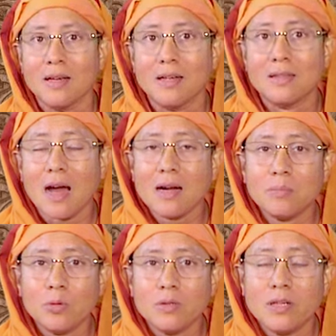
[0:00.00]
That
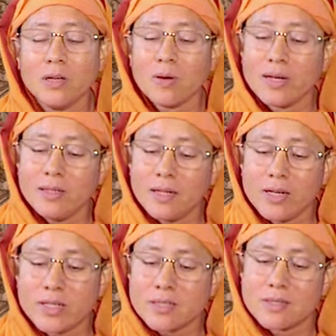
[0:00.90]
buddhi or
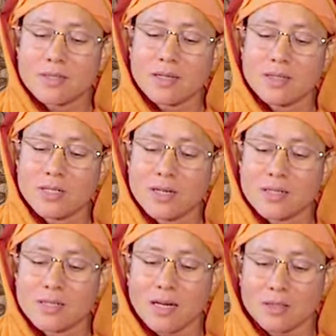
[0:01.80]
intelligence is considered
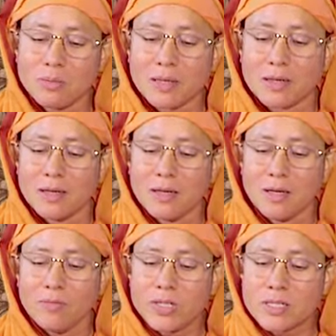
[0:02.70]
sattvic
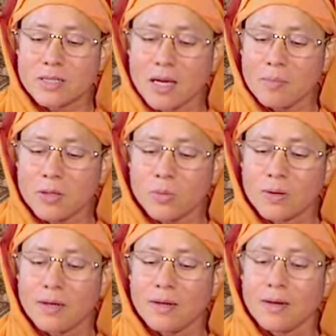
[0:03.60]
which is able to
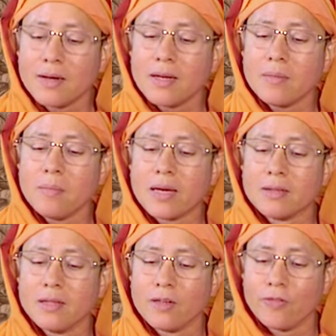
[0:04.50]
clearly make
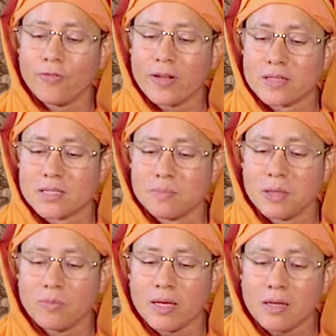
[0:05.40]
the difference
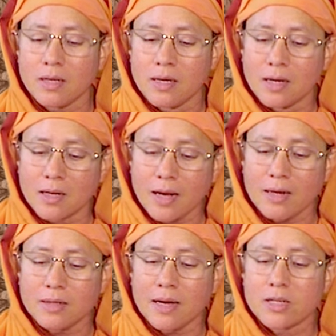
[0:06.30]
between
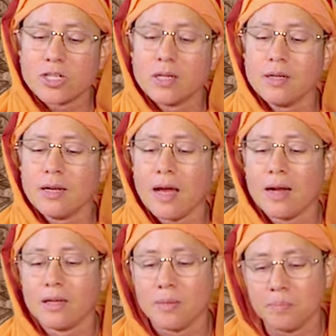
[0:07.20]
right action
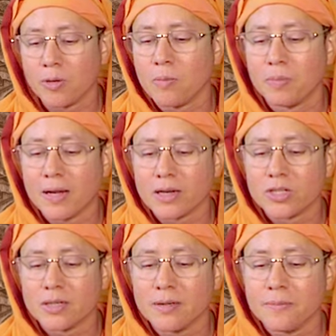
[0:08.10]
and improper
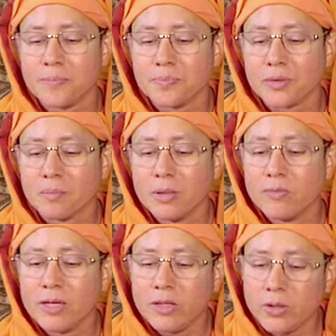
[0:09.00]
action,
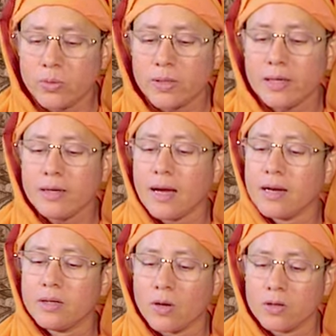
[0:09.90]
between duty
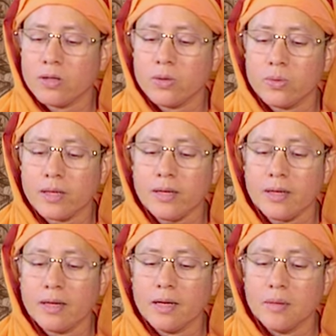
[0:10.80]
and non-duty,
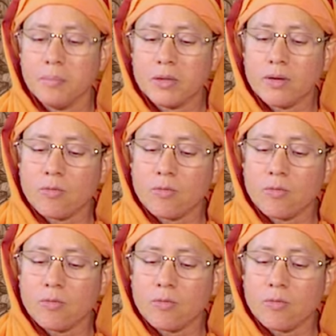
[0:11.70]
between